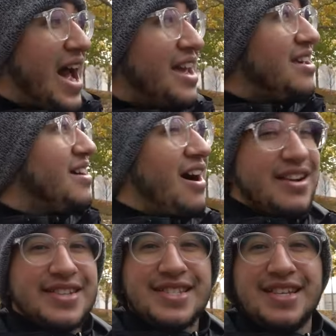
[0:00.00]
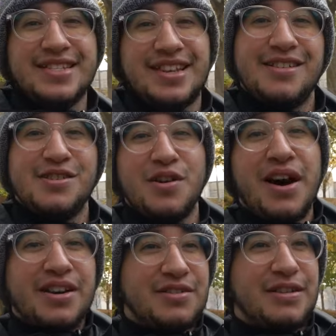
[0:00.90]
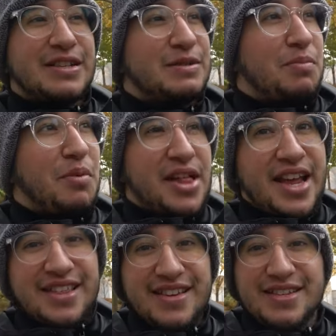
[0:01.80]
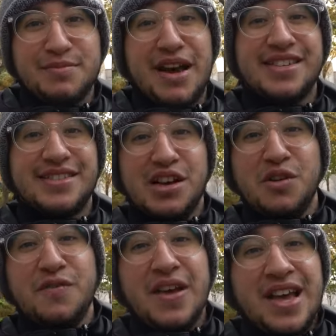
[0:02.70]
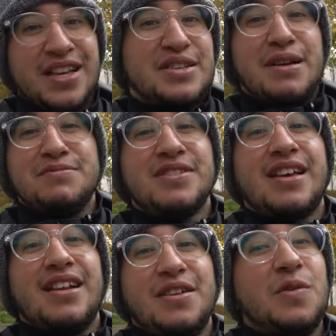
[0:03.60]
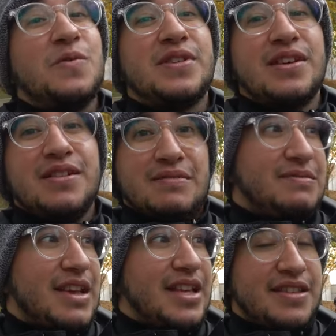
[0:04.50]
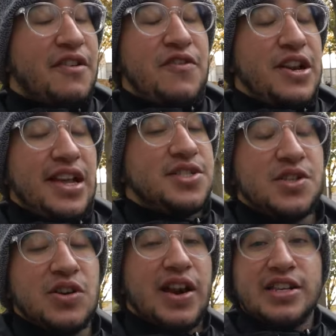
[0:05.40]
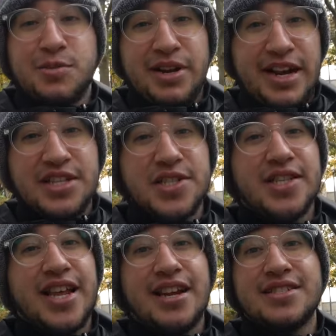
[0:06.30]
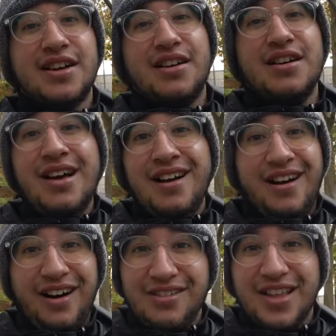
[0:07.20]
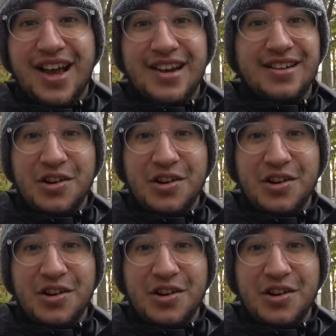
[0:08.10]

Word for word: I honestly didn't know how to explain this myself, so I'm just gonna use a, a definition or explanation that I saw online,